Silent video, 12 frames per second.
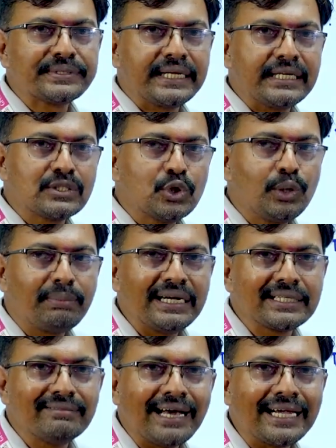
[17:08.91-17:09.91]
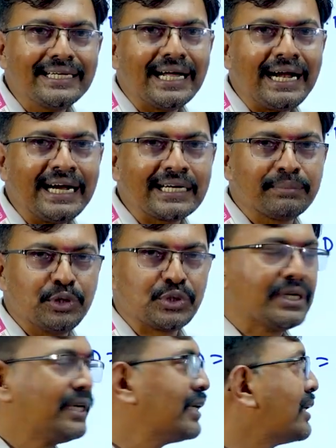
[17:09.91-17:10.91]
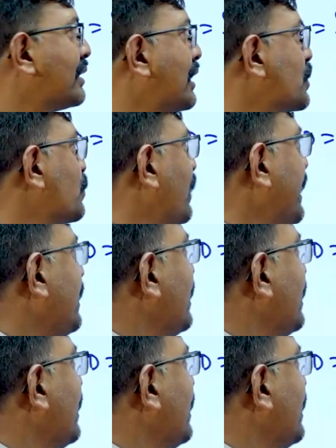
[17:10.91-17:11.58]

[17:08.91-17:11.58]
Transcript: There is no multivalid attributes. That's why